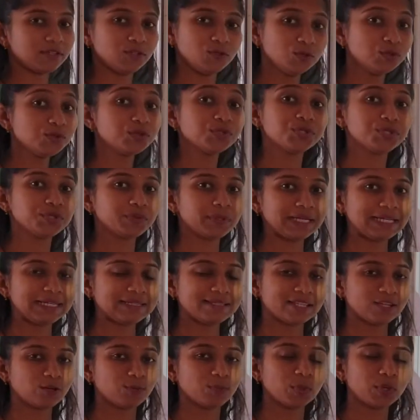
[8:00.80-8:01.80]
usually
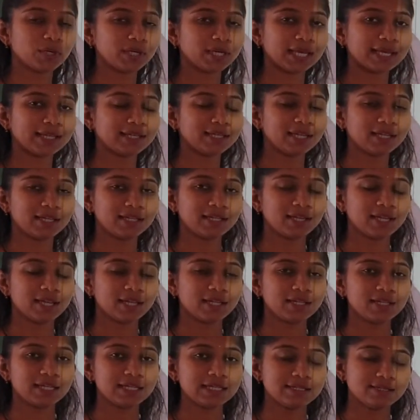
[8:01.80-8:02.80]

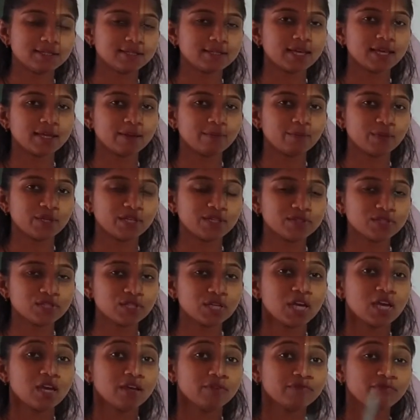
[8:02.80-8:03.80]
0.999 is there means
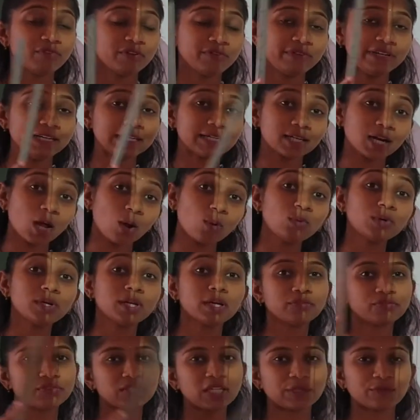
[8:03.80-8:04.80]
we will round
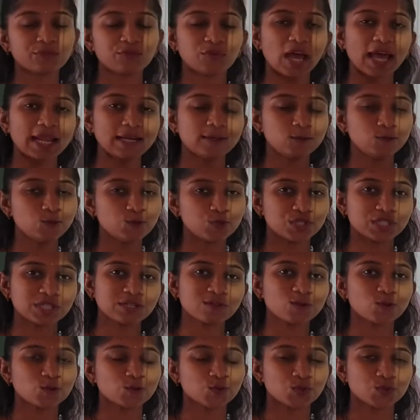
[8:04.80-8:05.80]
off that value is
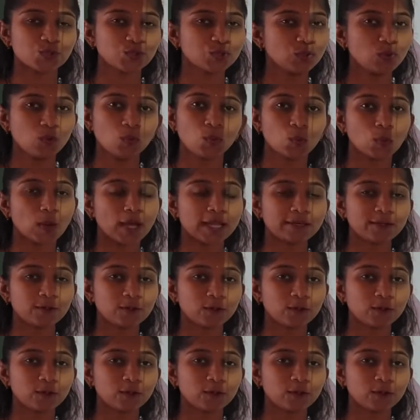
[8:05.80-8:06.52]
equals to 1. No?